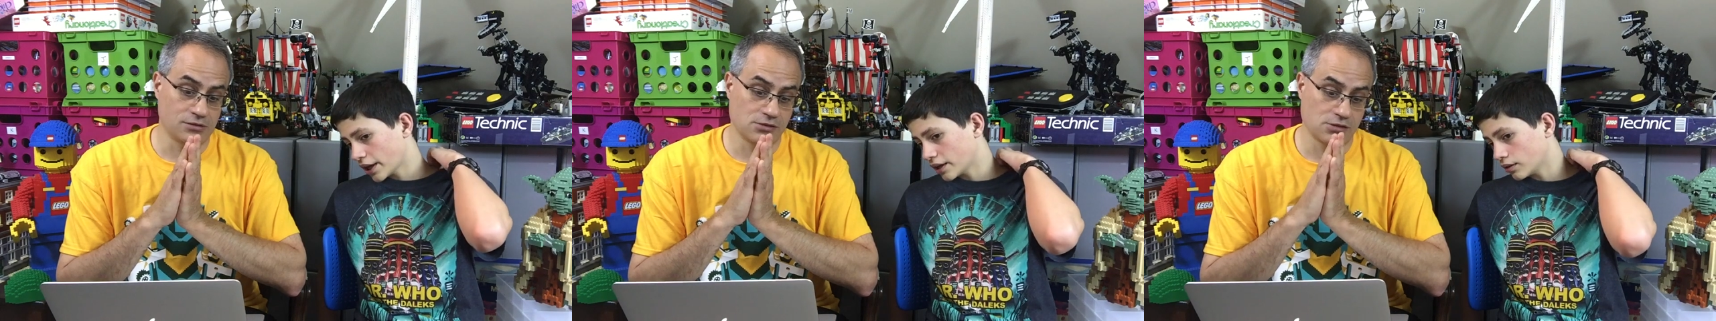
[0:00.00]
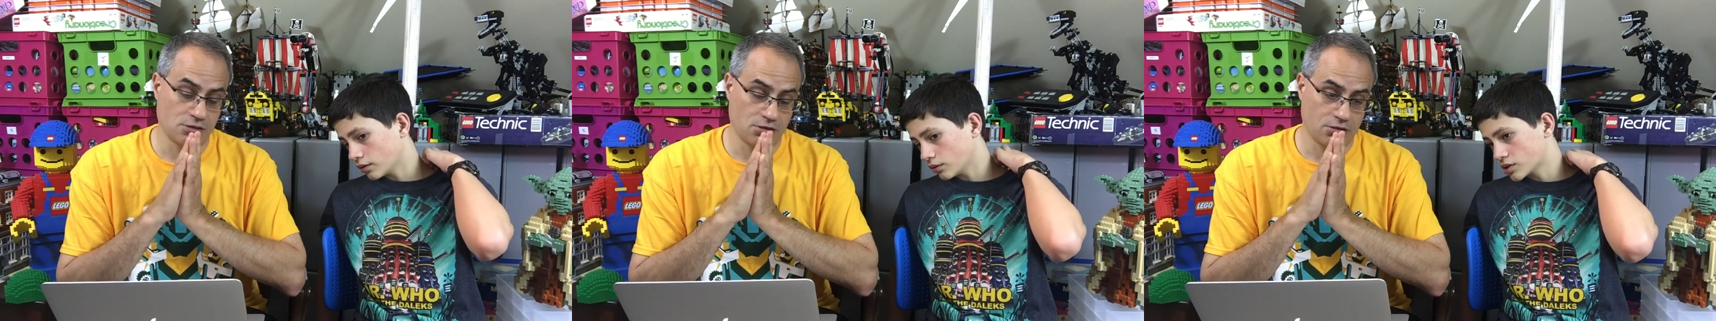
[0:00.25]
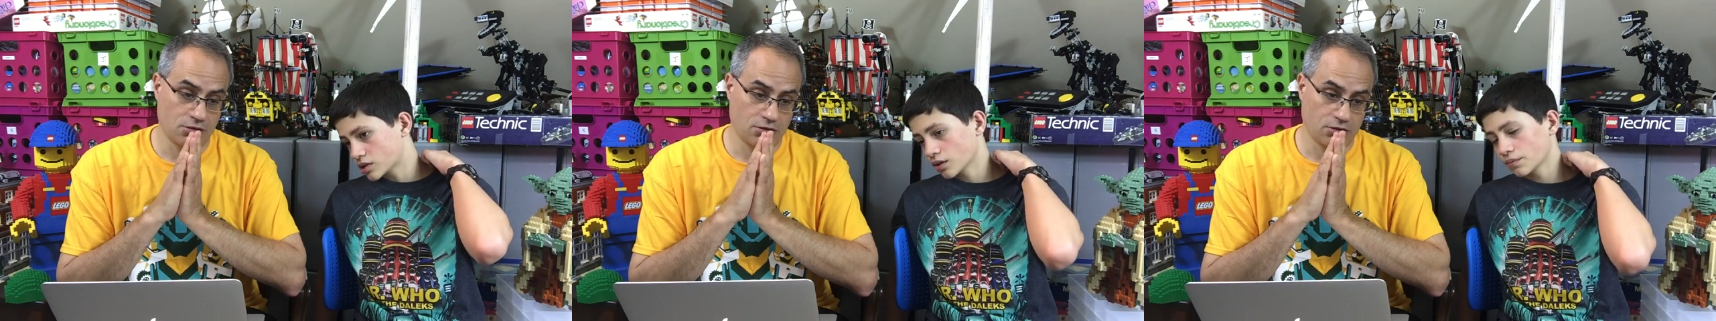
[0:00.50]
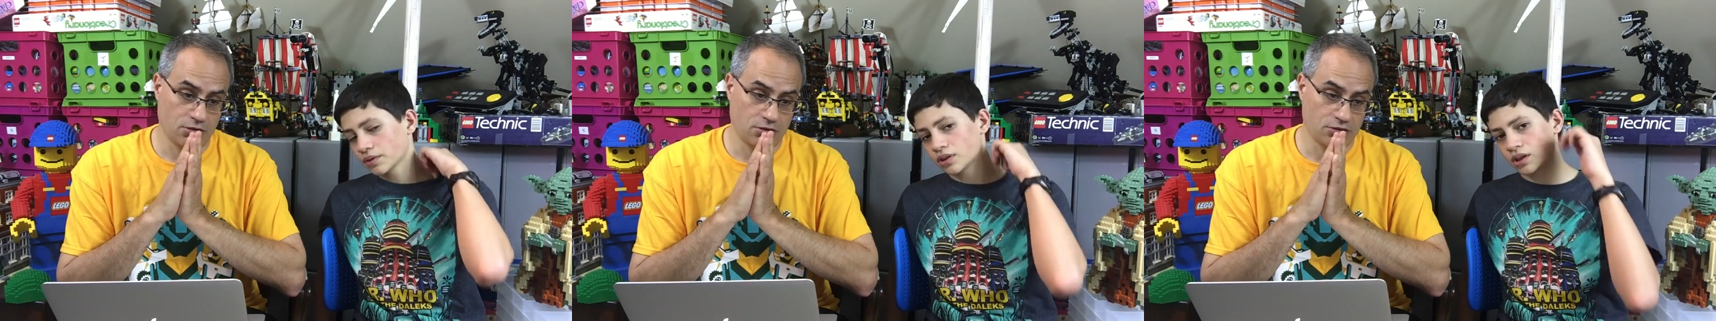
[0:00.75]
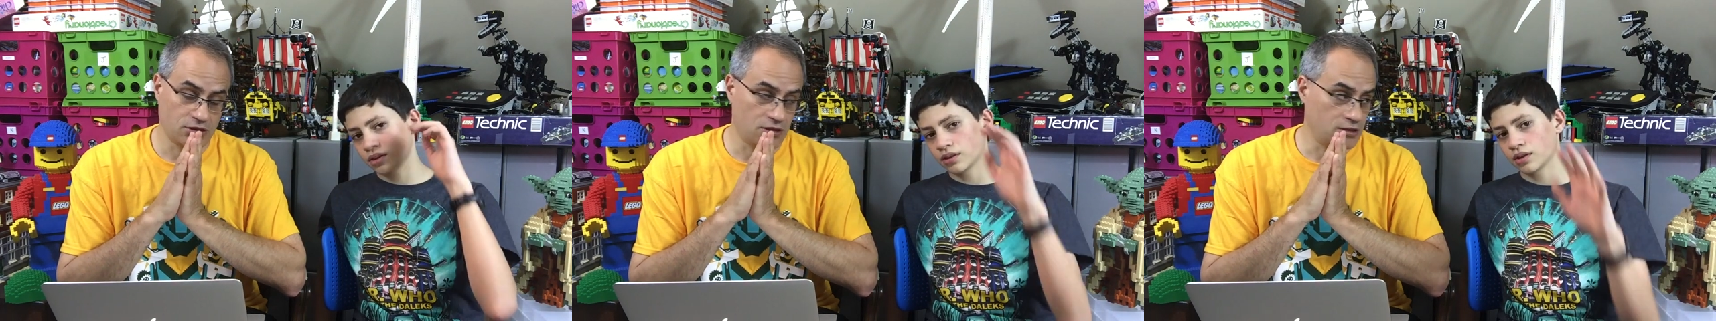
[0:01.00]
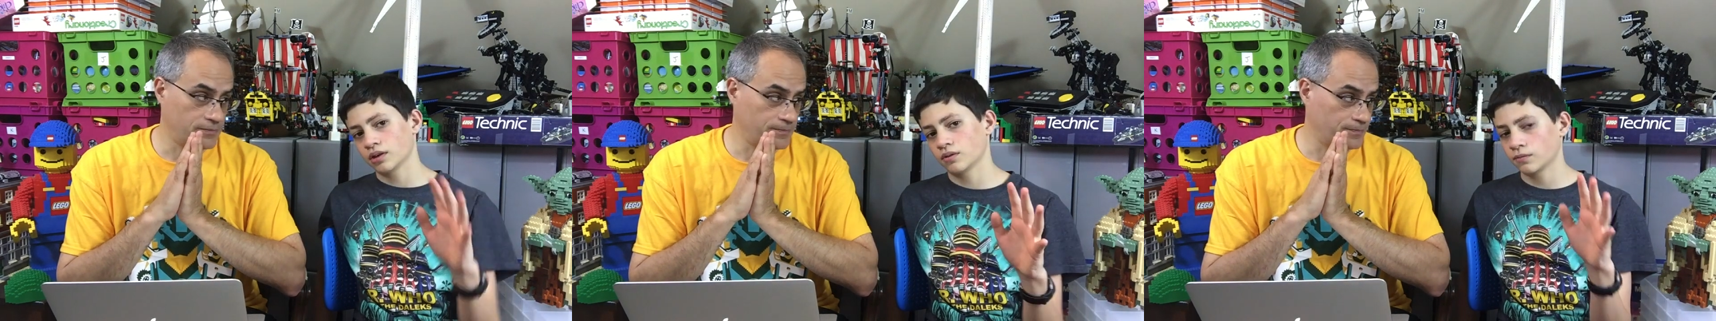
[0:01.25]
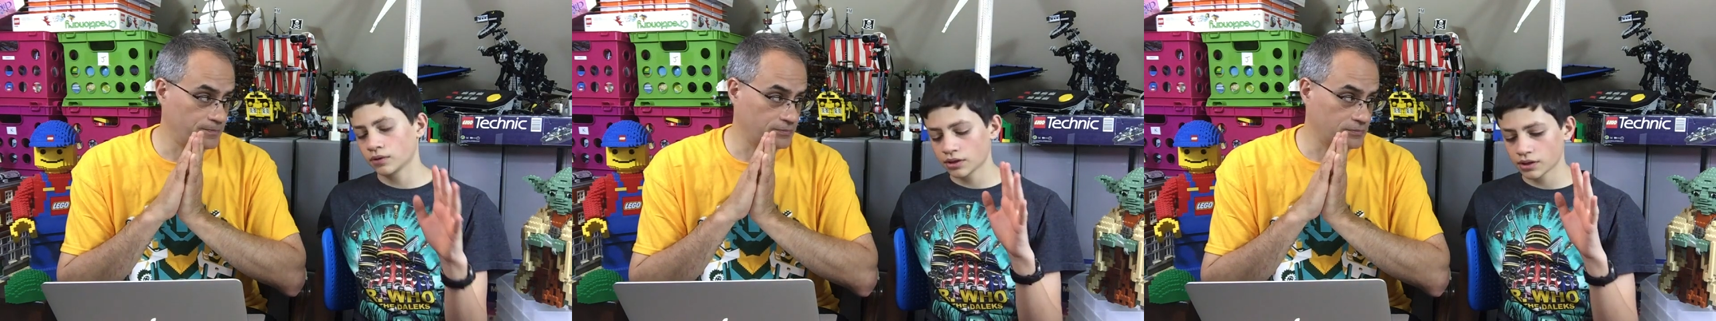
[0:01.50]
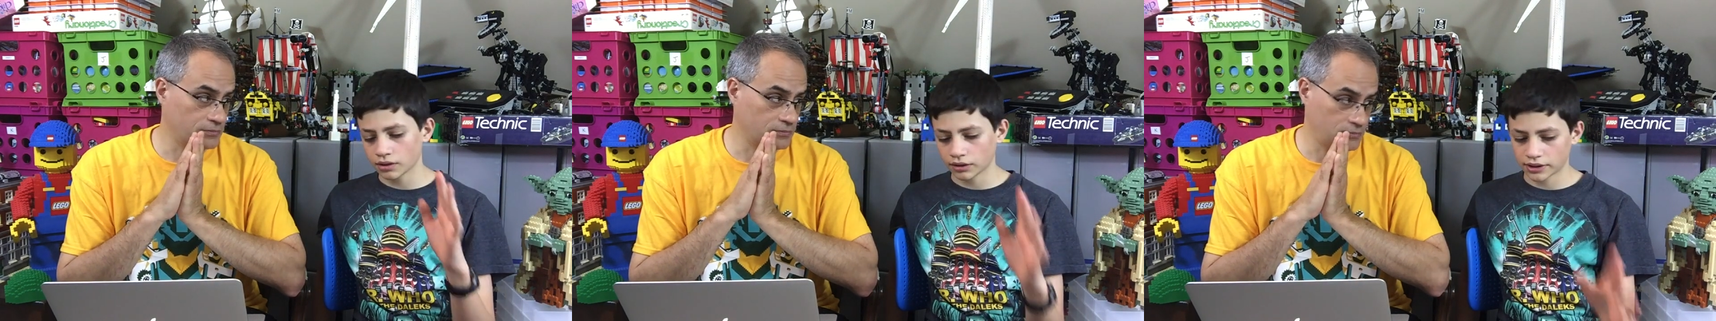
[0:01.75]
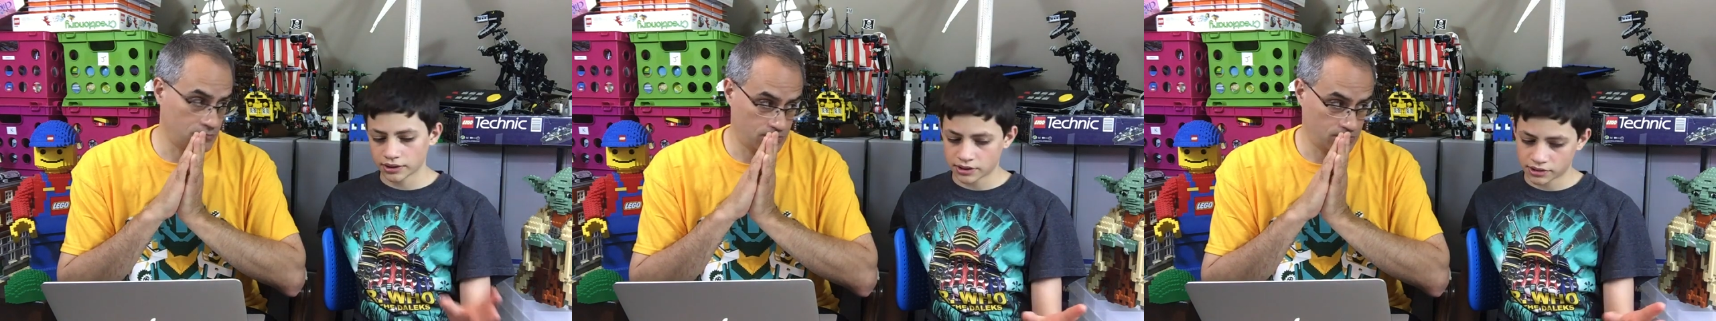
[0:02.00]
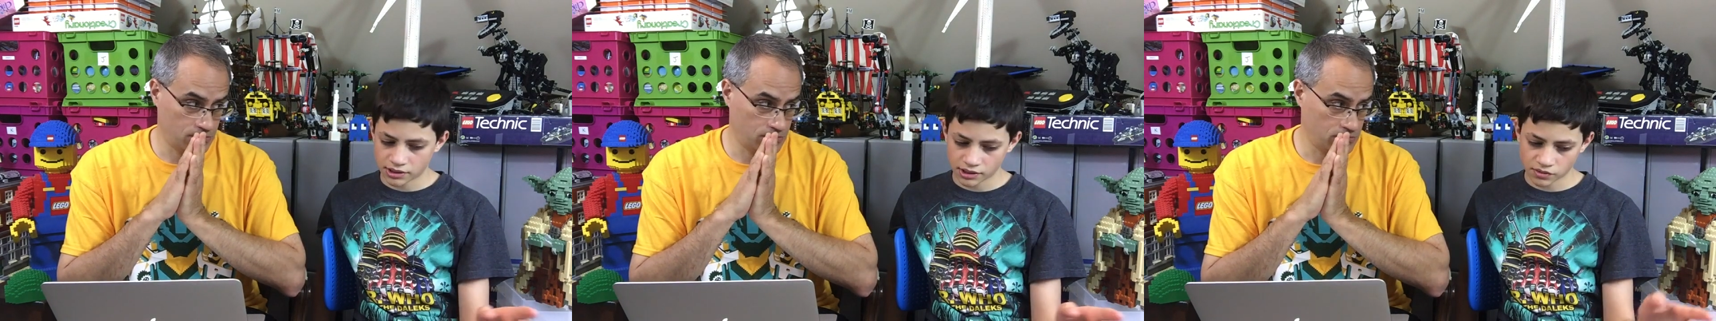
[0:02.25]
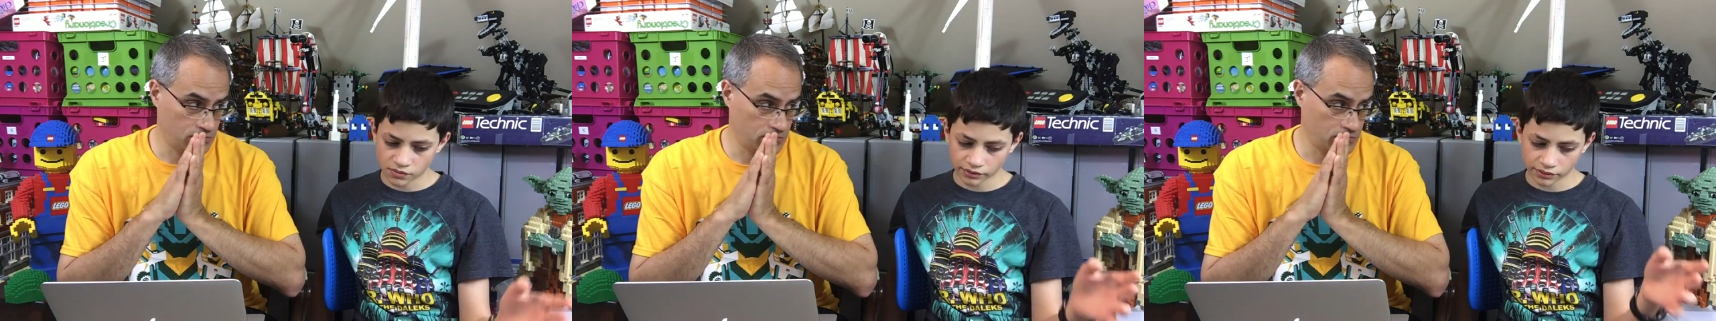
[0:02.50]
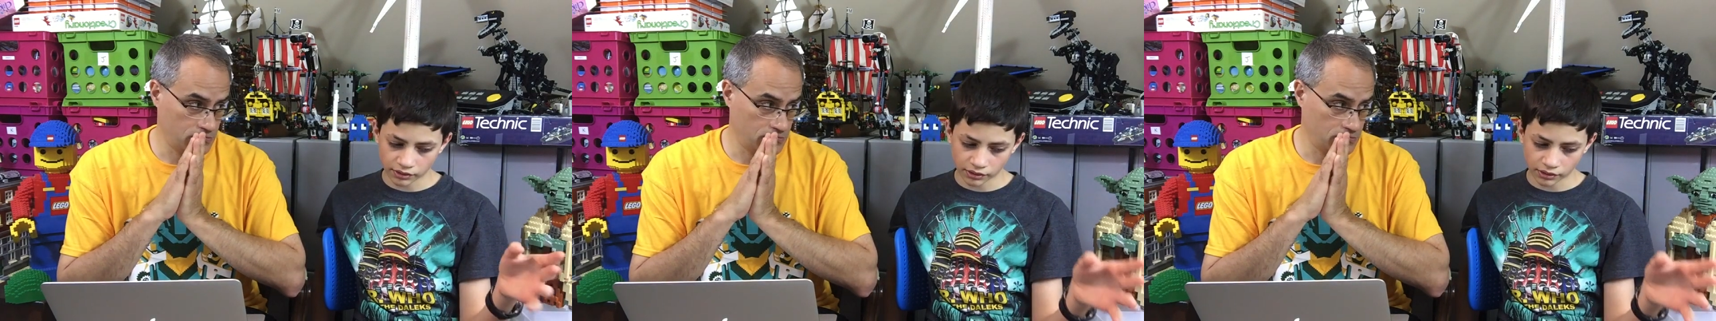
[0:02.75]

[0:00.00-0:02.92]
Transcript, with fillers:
Speaker 1: In some, then the one of the Atlantis sets, one of their